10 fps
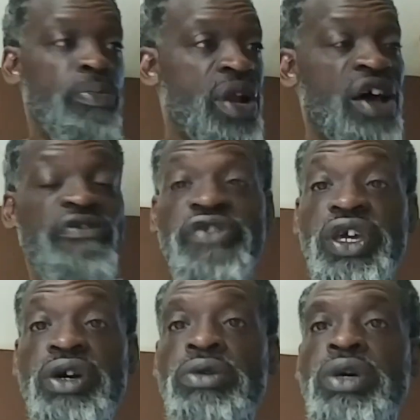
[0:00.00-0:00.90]
but I
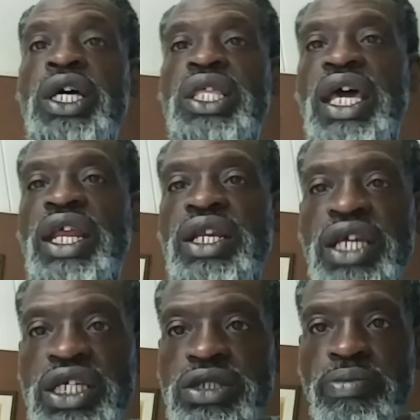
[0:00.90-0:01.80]
feel that it
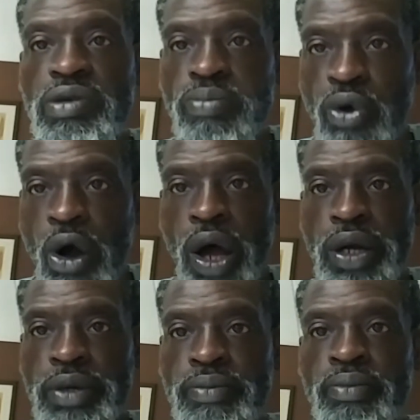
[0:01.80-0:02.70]
needs to be brought.
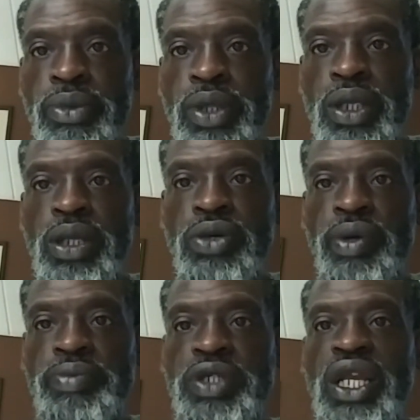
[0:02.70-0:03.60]
You know what
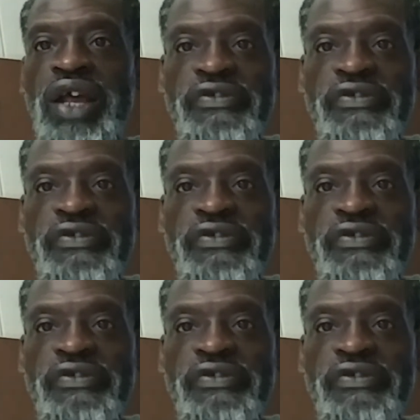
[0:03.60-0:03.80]
I'm saying?